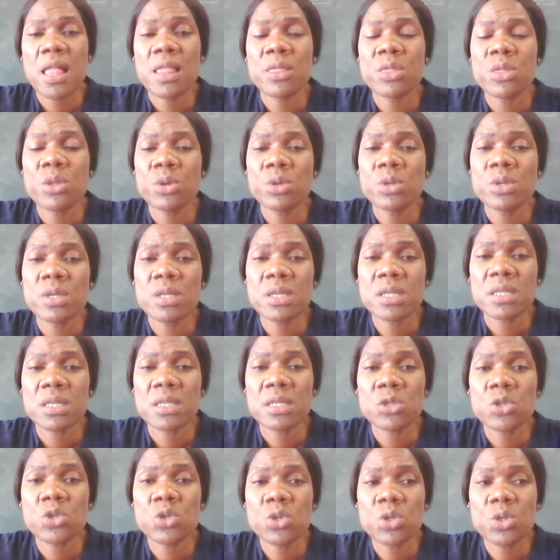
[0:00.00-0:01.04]

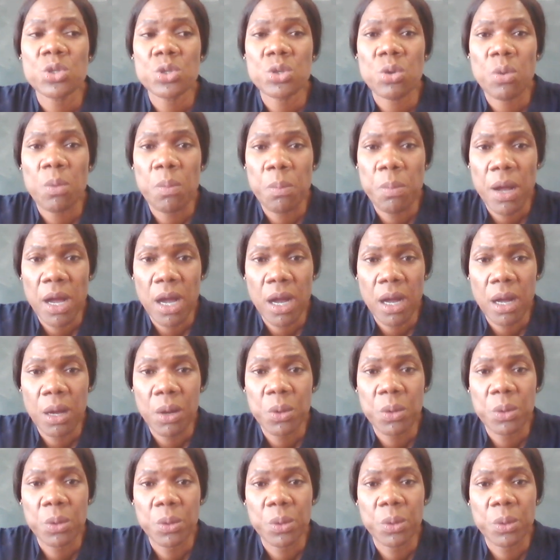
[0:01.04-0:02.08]
those
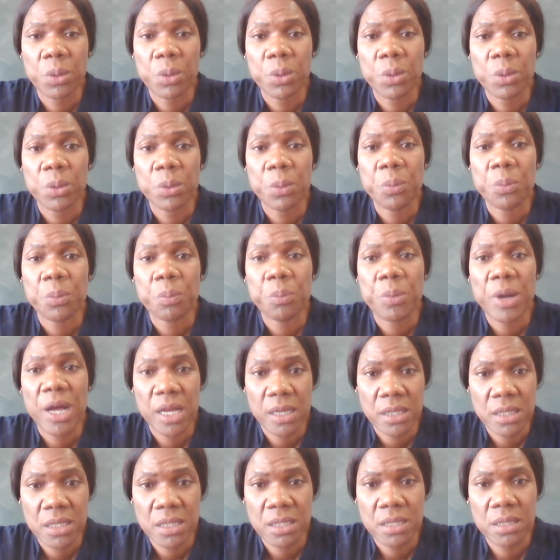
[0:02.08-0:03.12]
tobacco
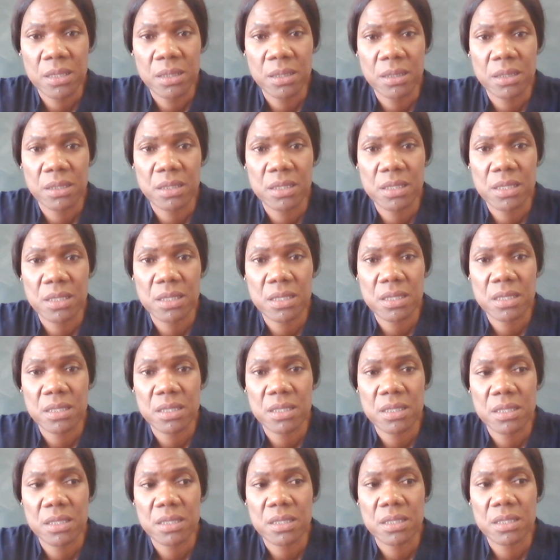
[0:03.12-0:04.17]

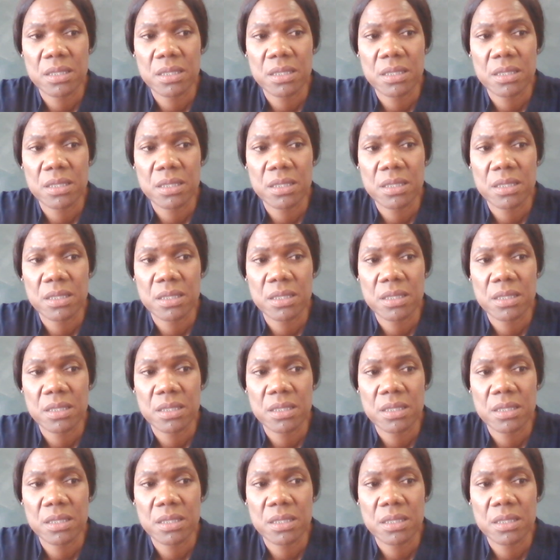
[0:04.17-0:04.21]
particles